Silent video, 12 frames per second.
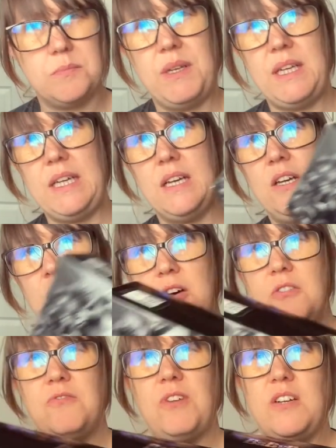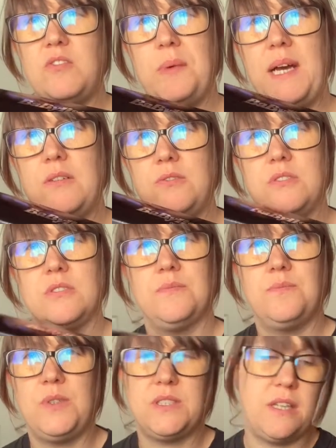me £5,
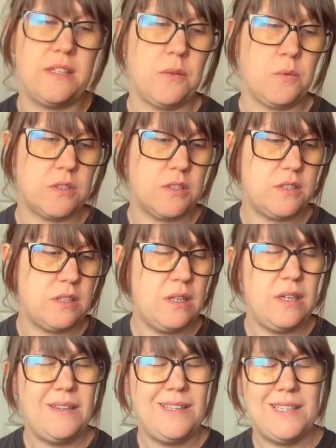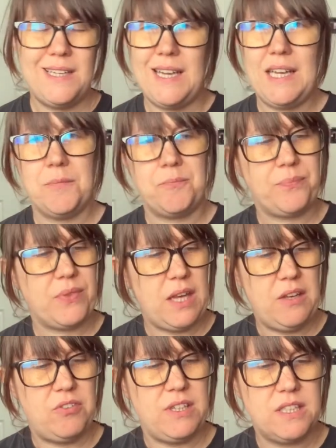which I think was good.
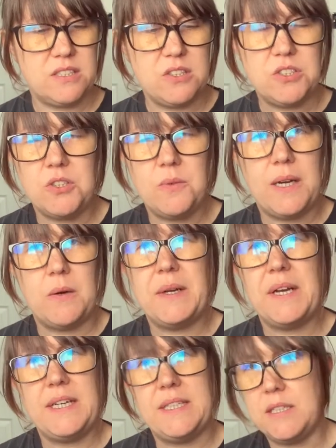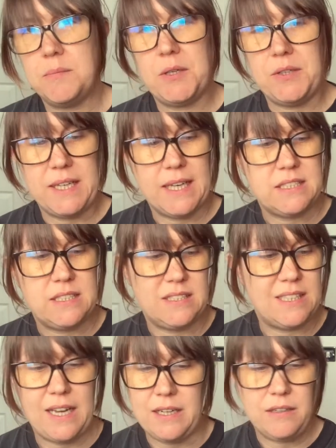If it doesn't do well and I end up only getting
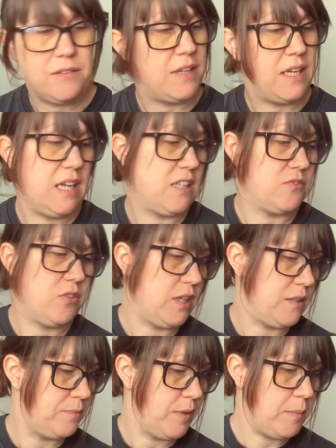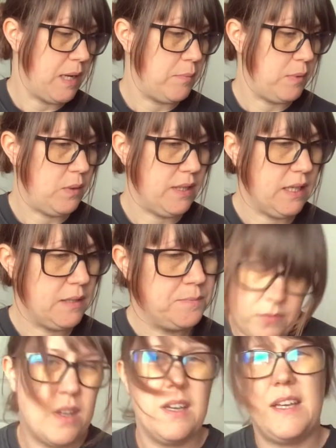10, then that's fine, I'm happy with that.
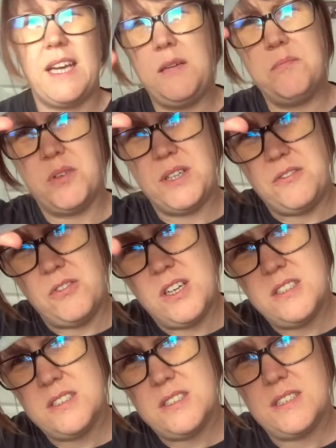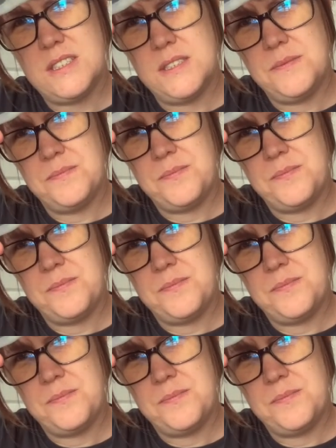A Game Boy Advance,